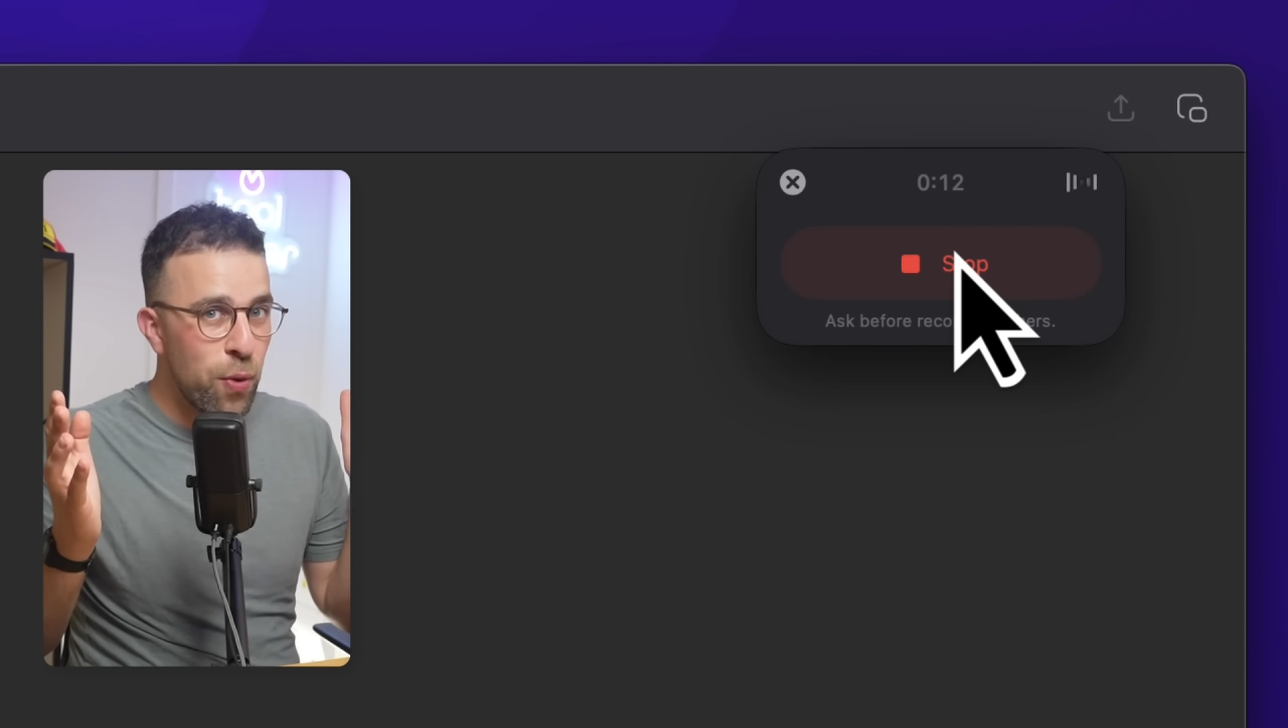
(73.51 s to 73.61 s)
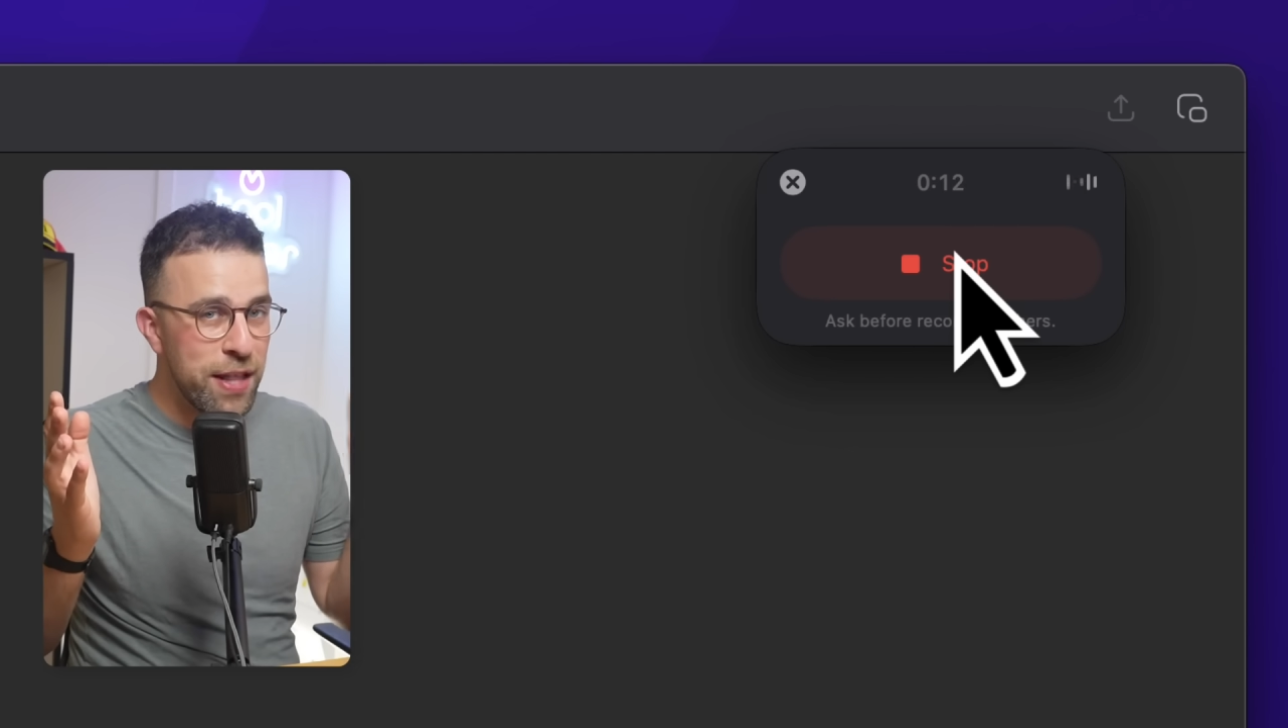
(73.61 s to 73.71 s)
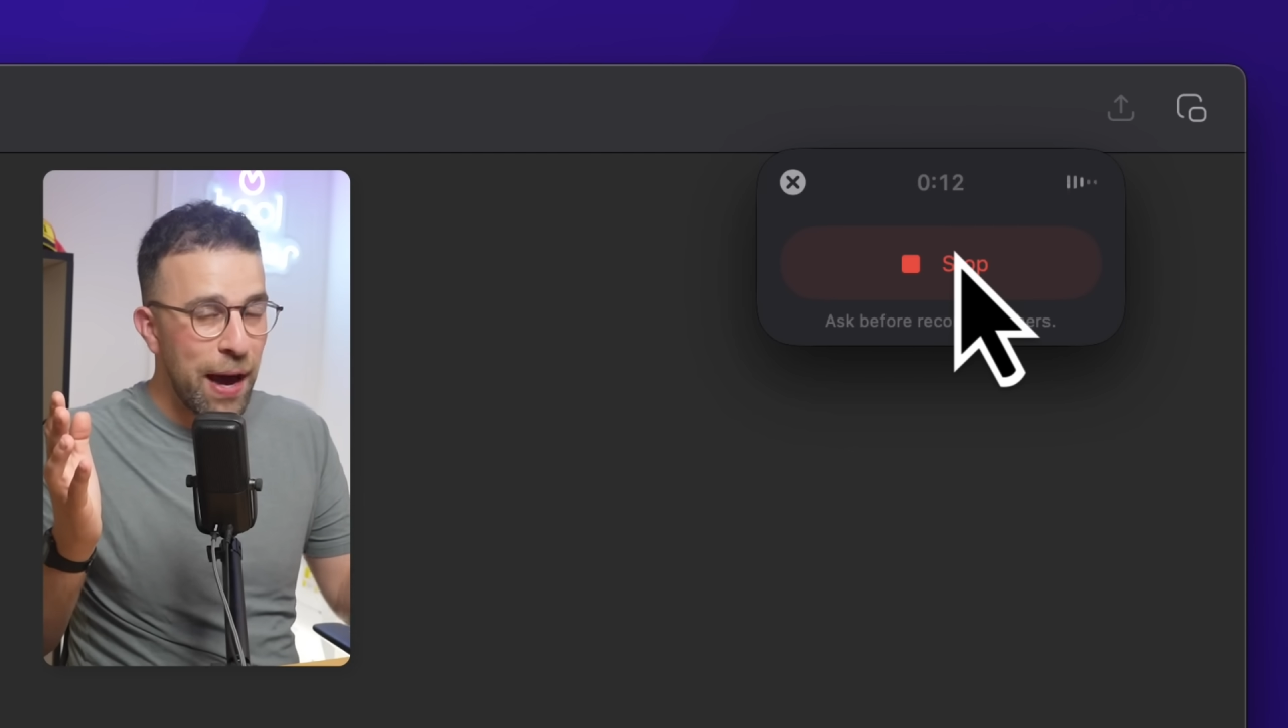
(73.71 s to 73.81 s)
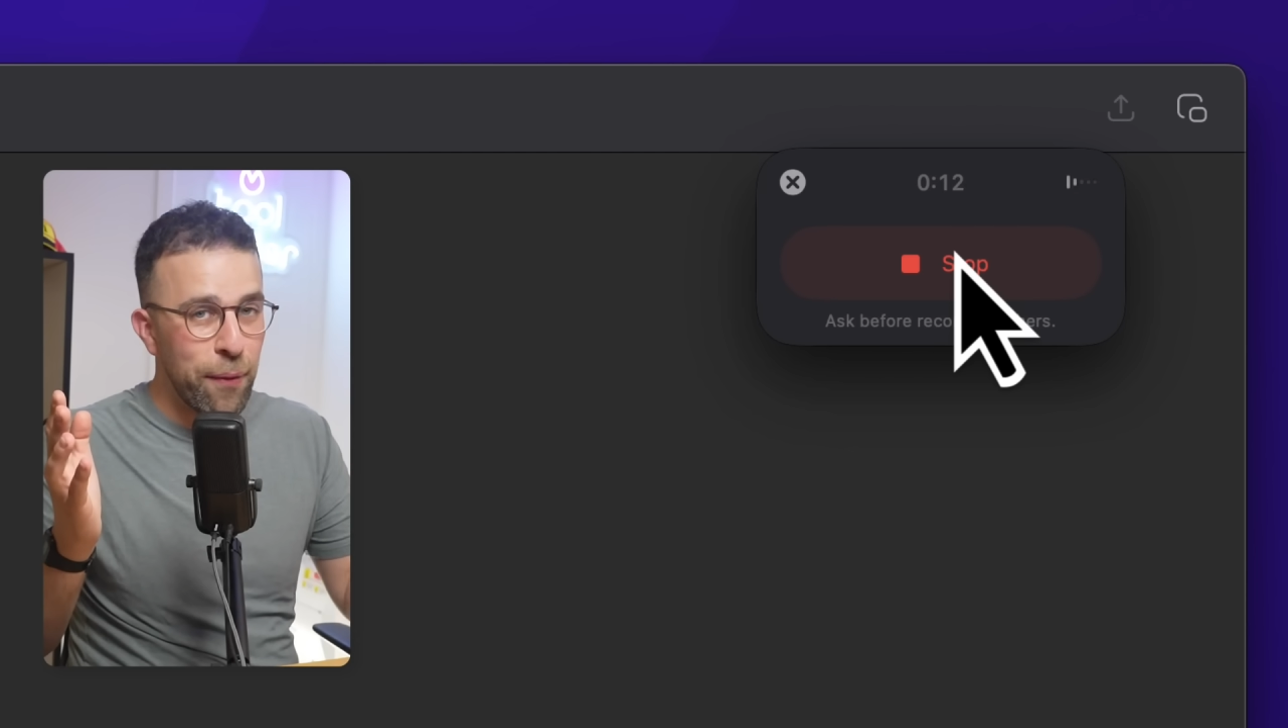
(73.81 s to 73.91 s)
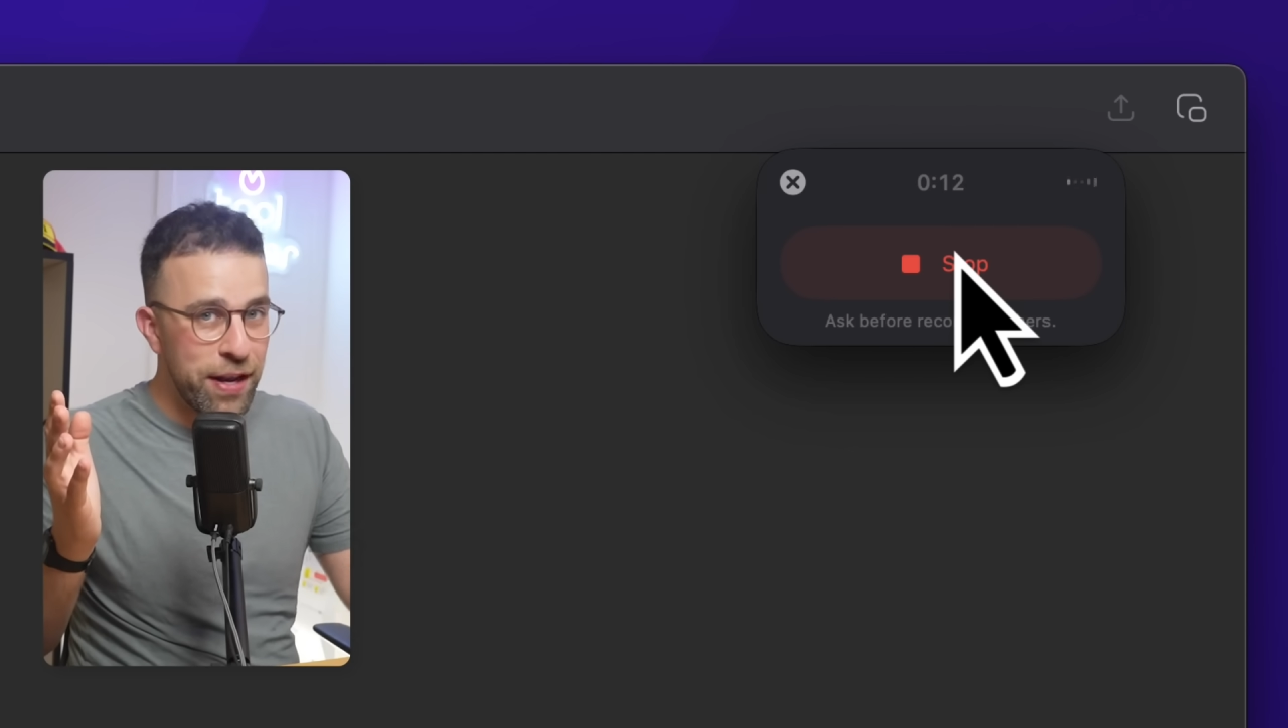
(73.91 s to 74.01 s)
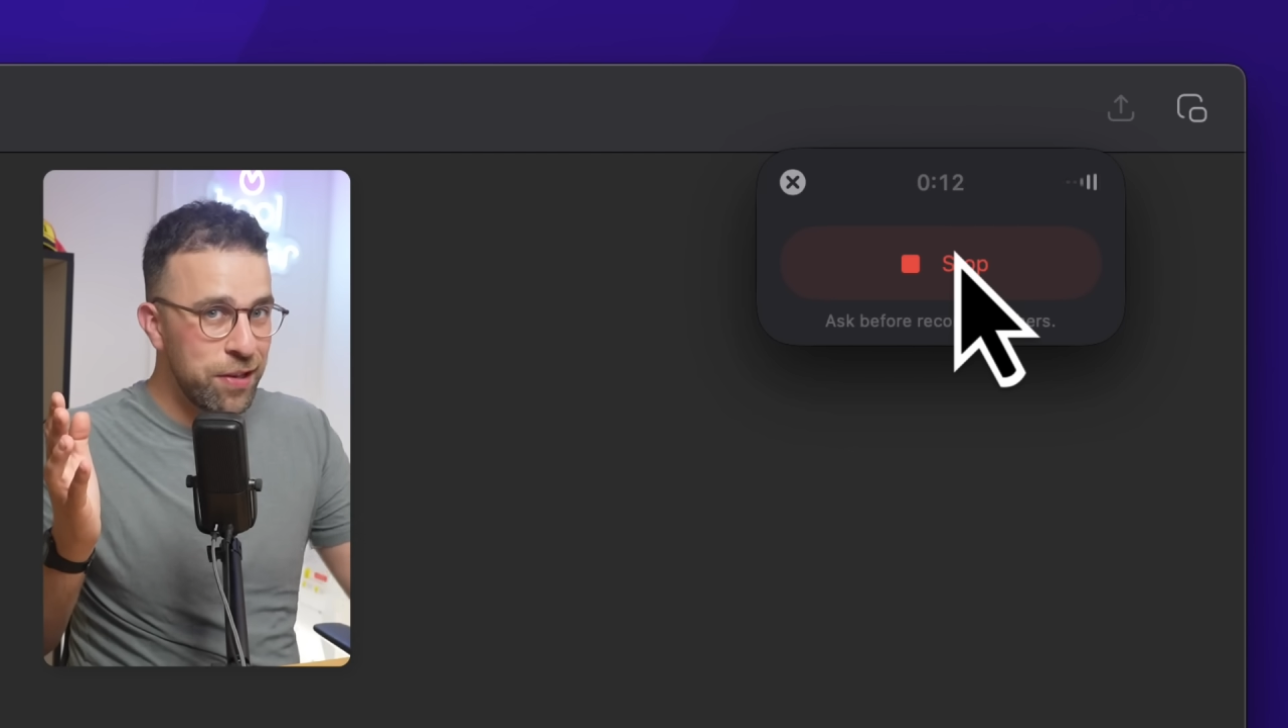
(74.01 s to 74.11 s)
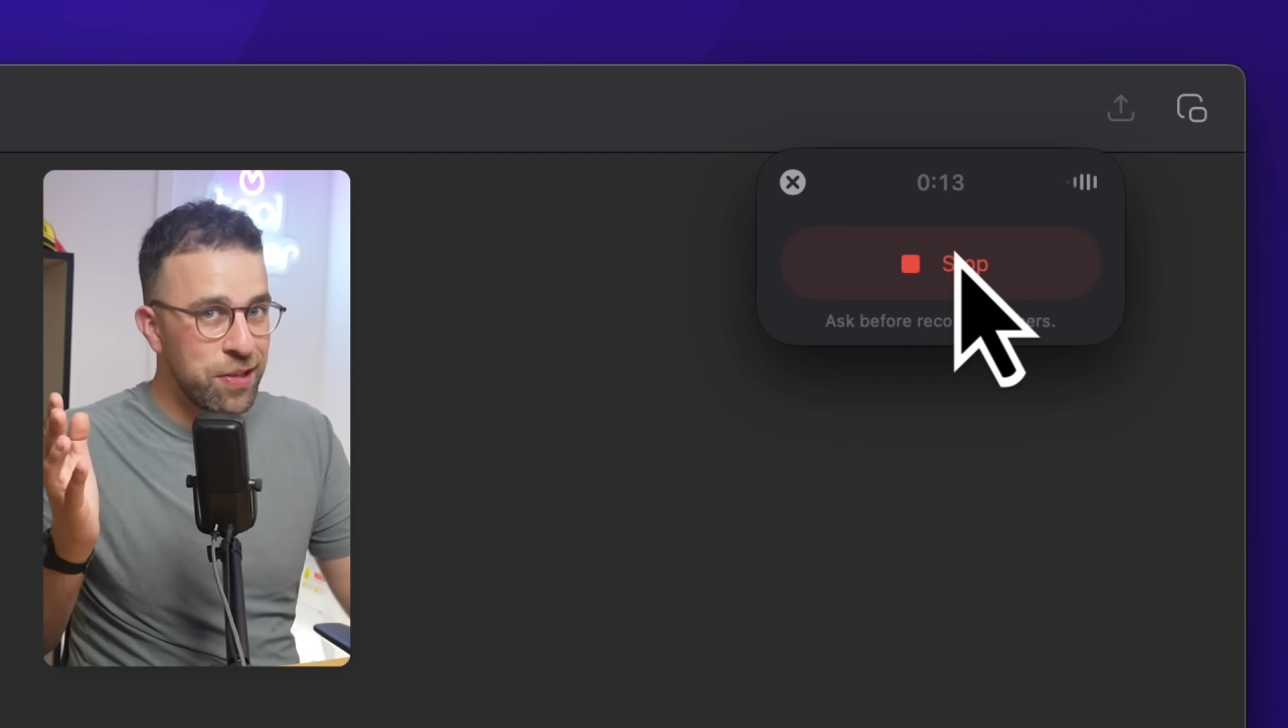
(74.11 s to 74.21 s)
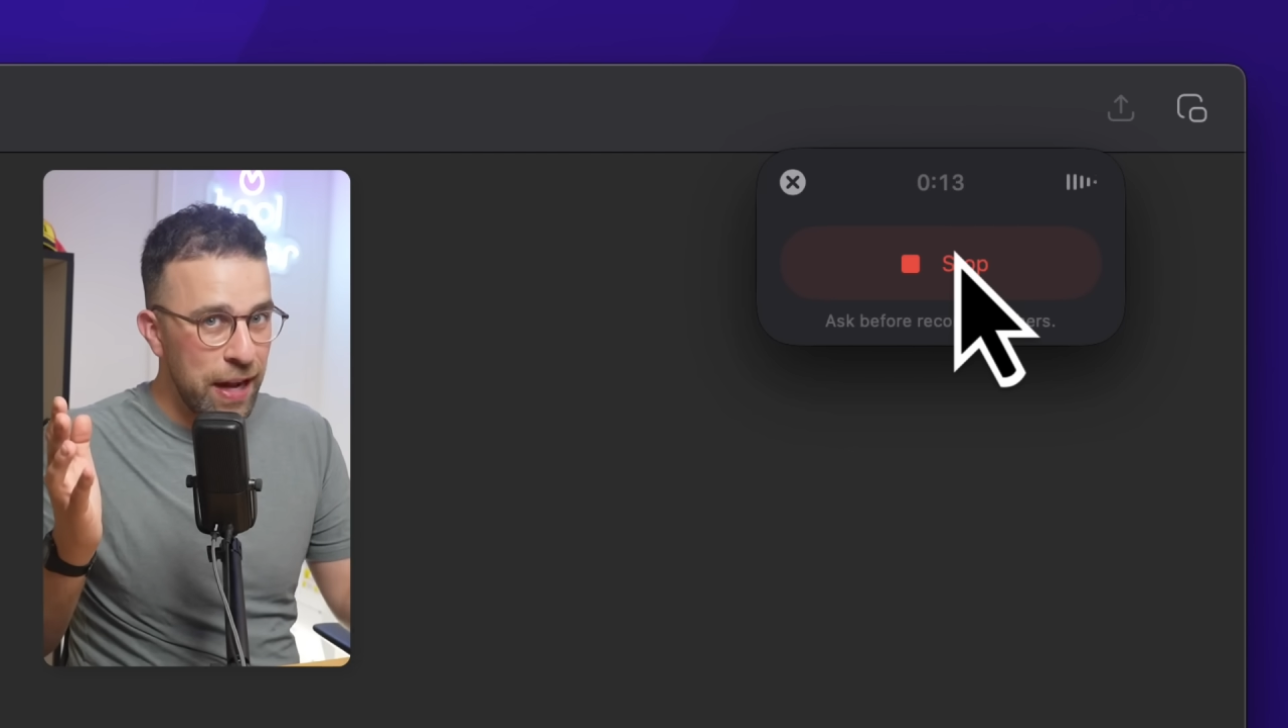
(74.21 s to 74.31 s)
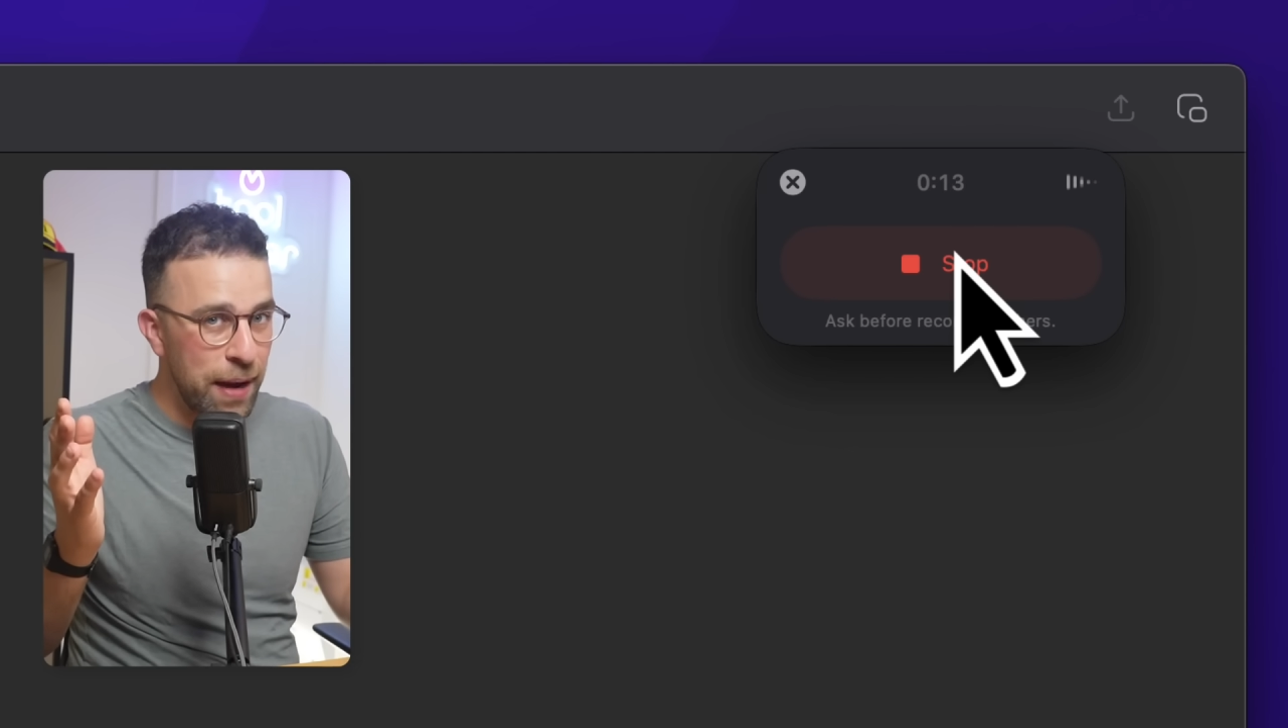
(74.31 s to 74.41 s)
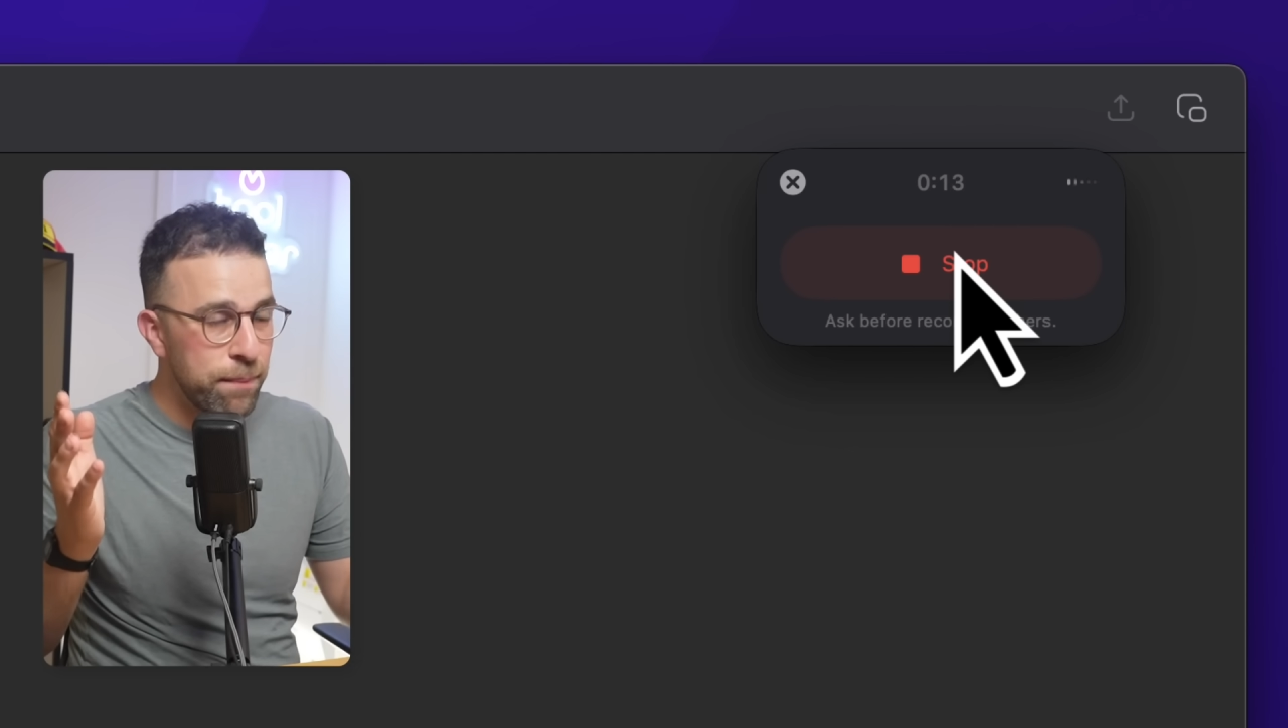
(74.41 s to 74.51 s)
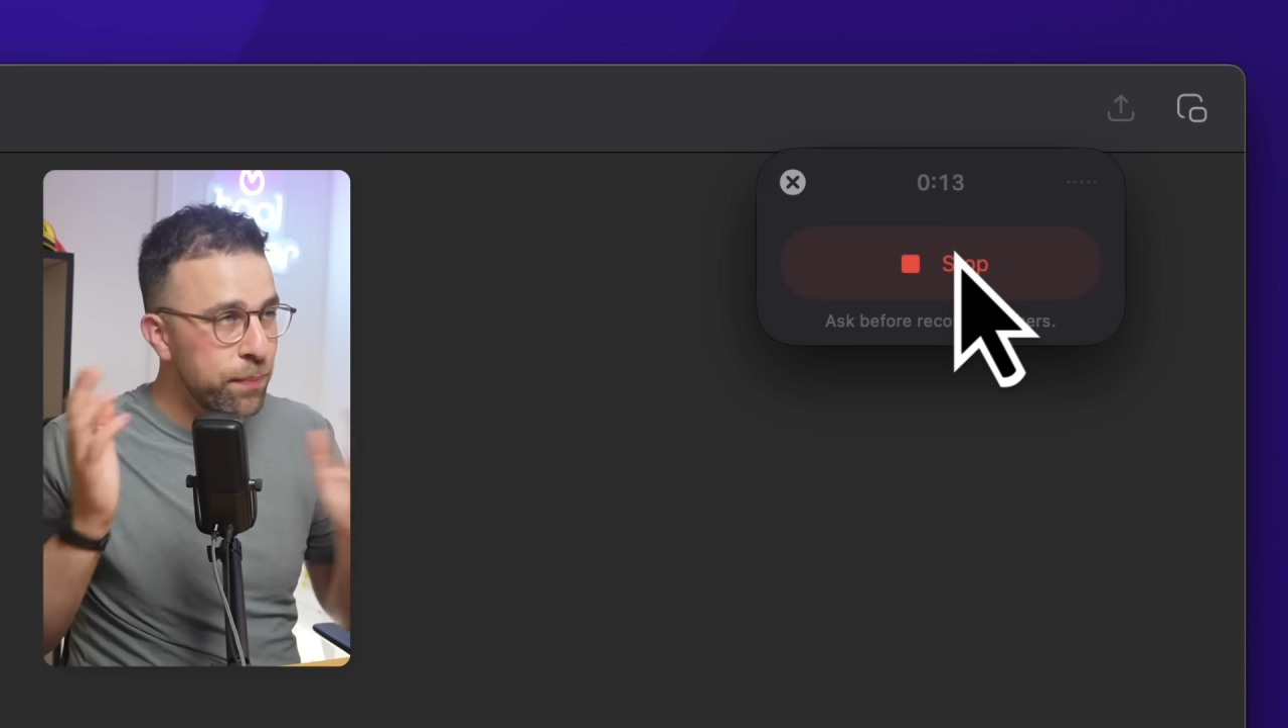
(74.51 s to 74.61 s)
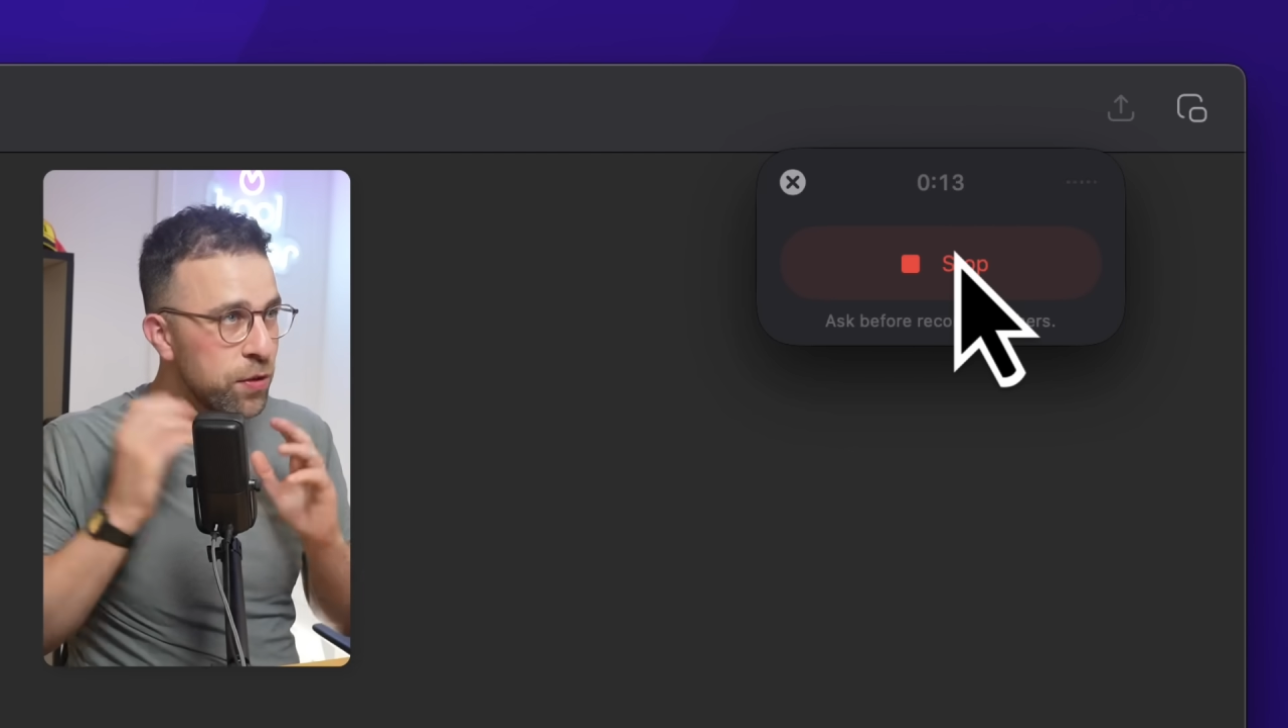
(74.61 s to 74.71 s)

without internet.